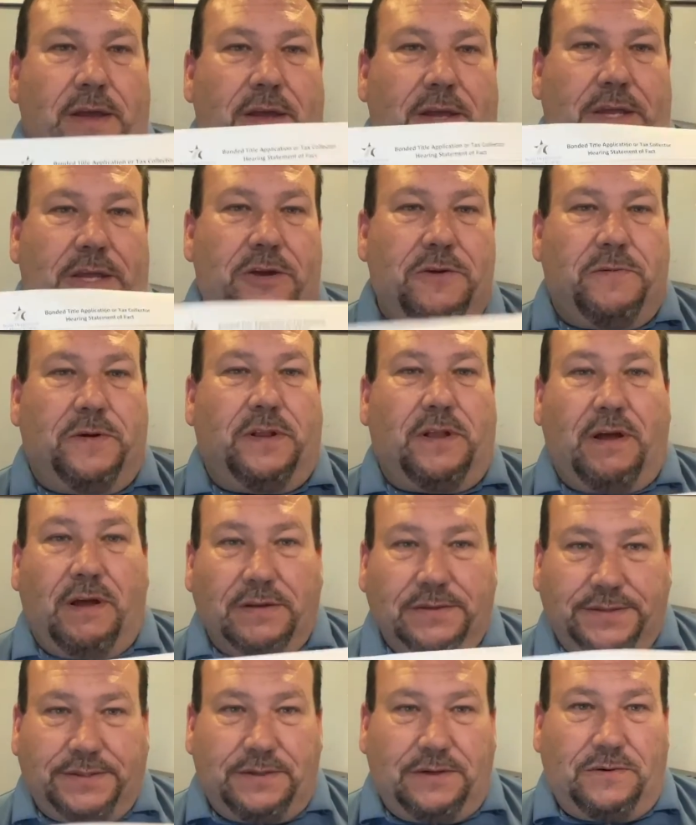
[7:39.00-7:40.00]
You will
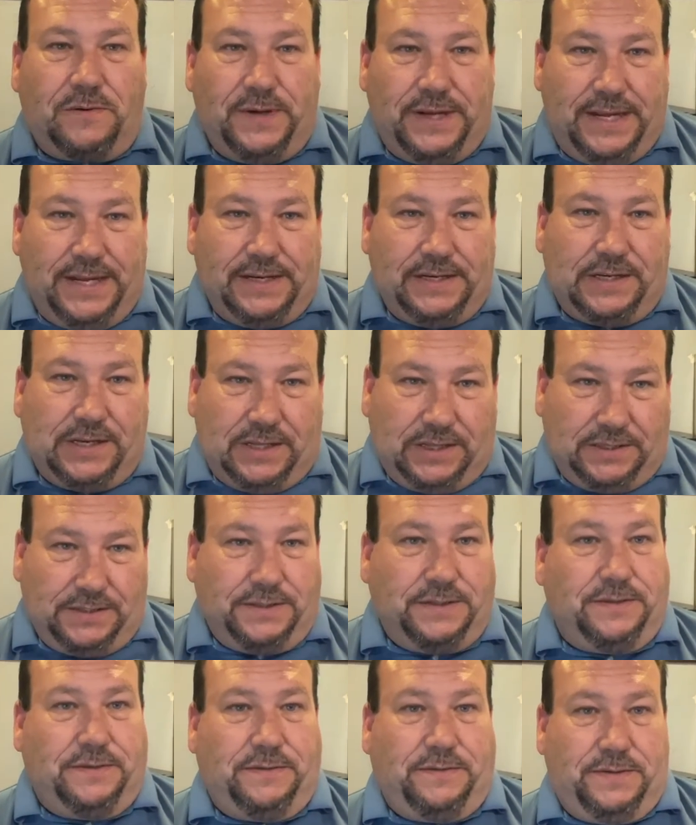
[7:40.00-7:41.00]
also
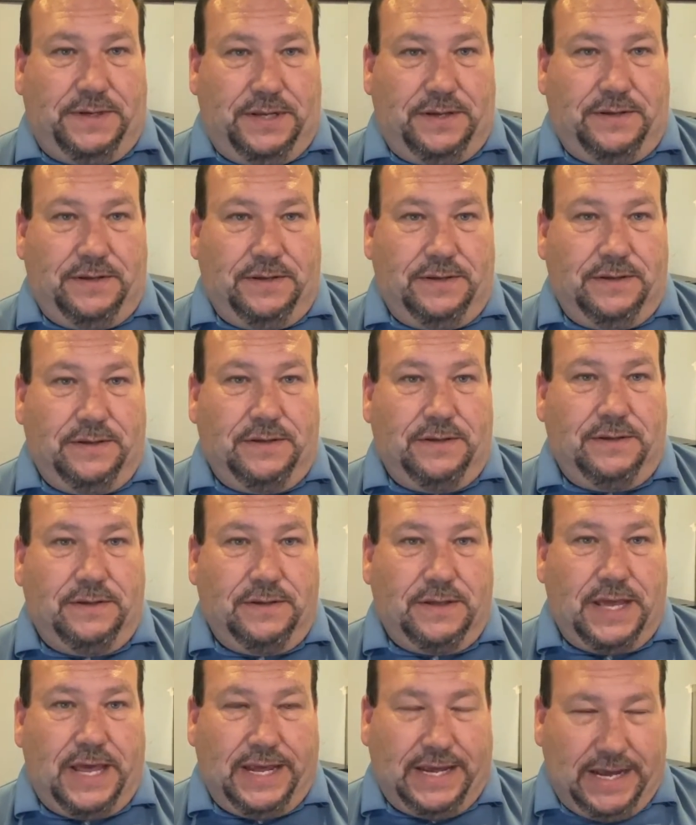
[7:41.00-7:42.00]
include
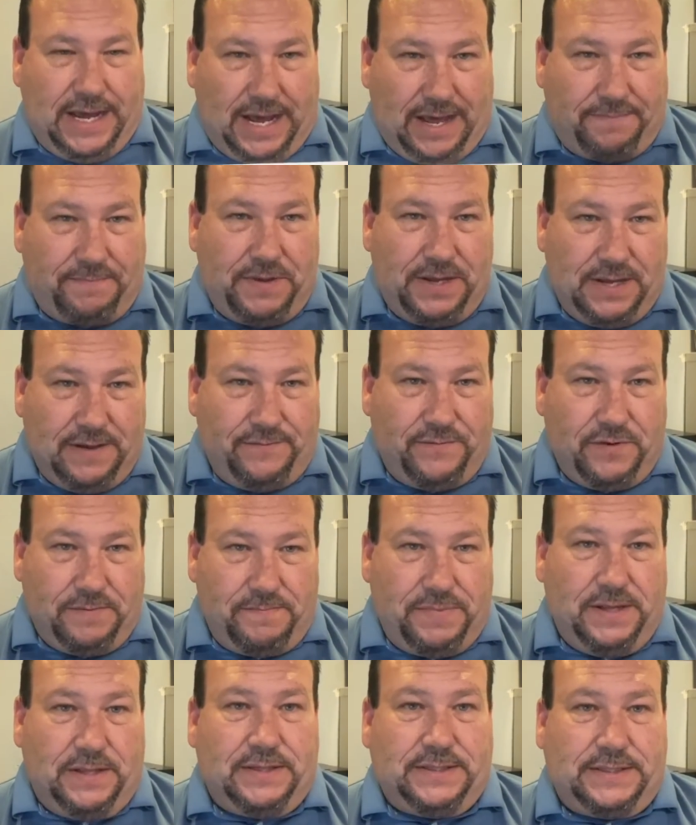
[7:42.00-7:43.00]
a copy of your
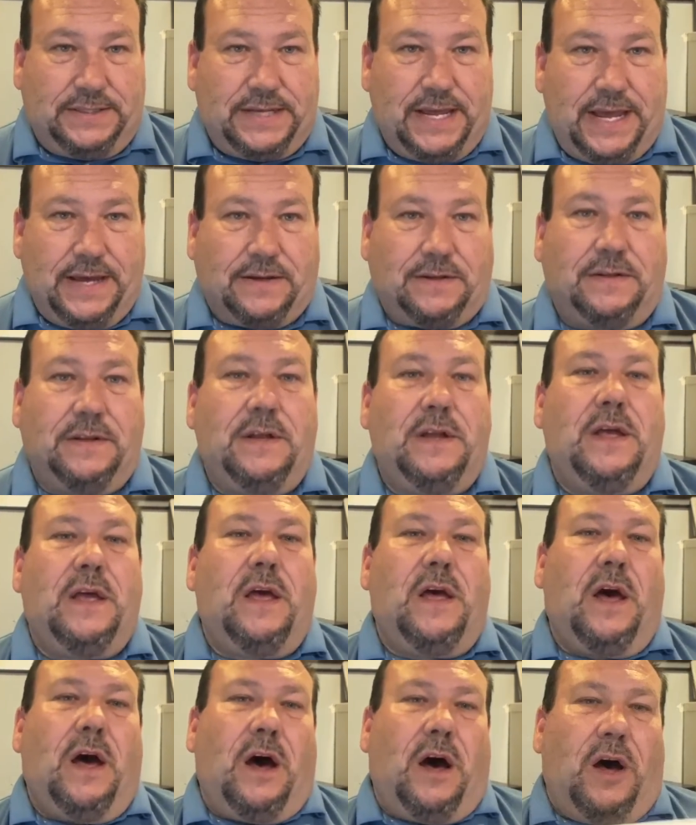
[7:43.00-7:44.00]
bill of sale.
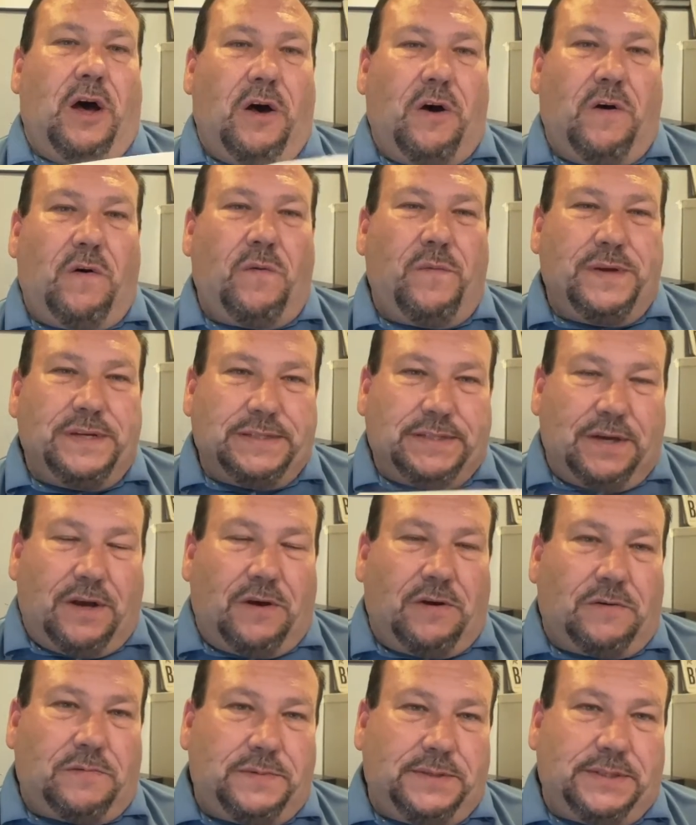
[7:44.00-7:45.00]
Always,
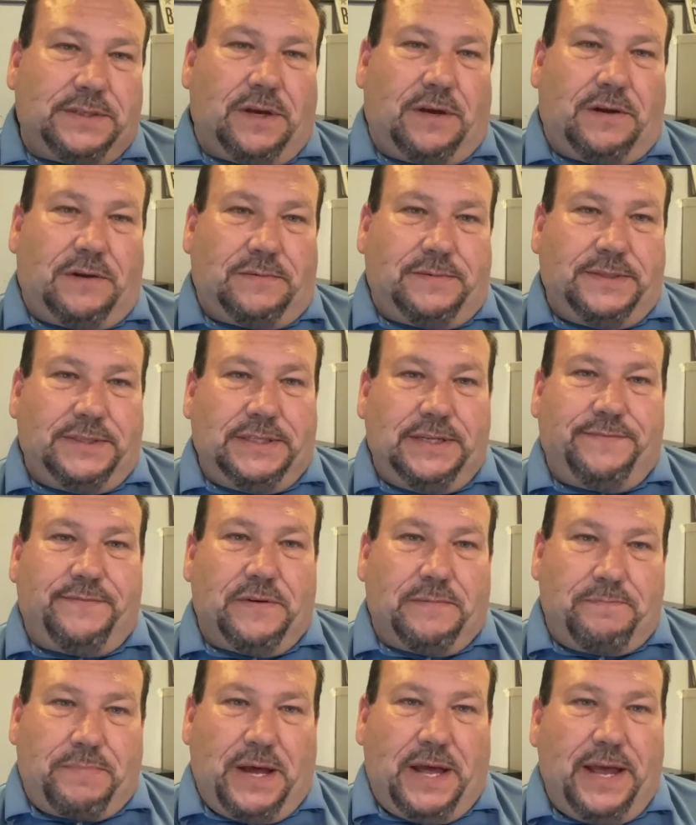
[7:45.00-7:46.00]
always, always, if you're
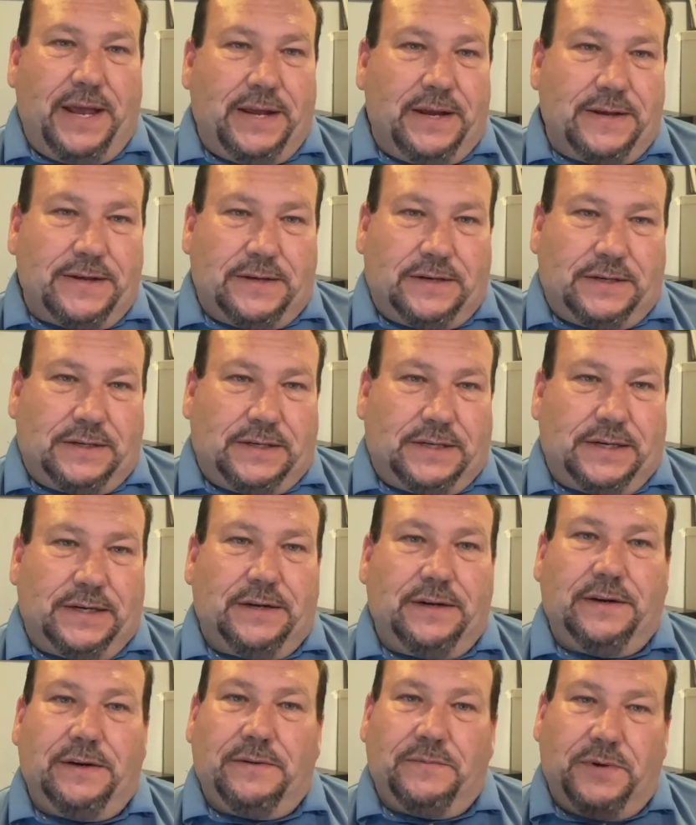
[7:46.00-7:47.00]
buying a car
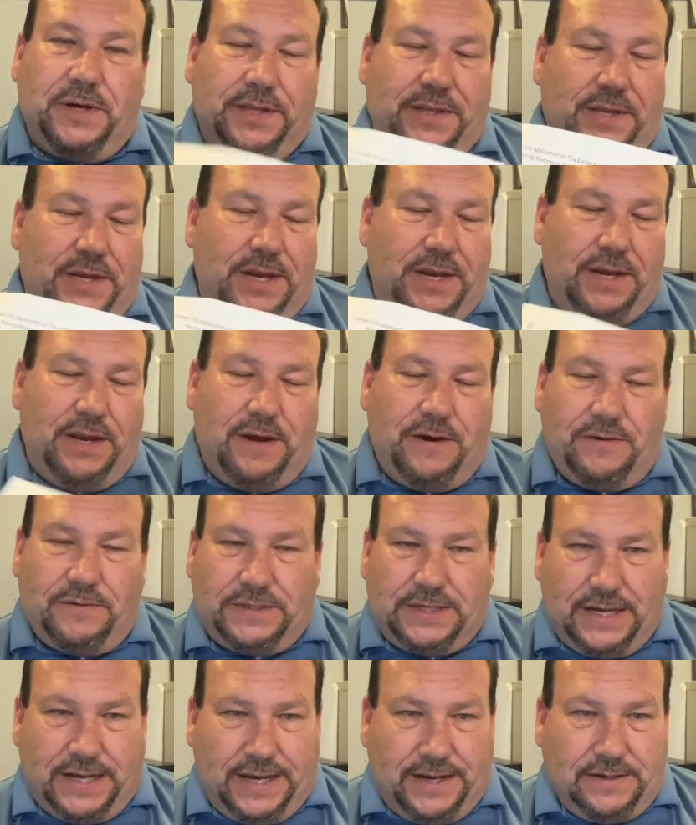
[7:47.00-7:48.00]
with no
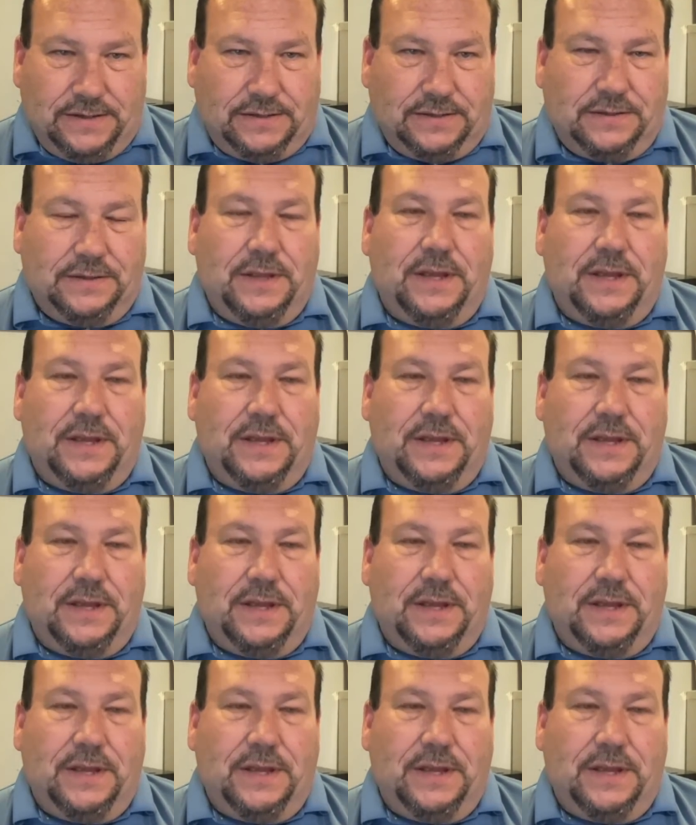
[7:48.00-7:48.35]
title,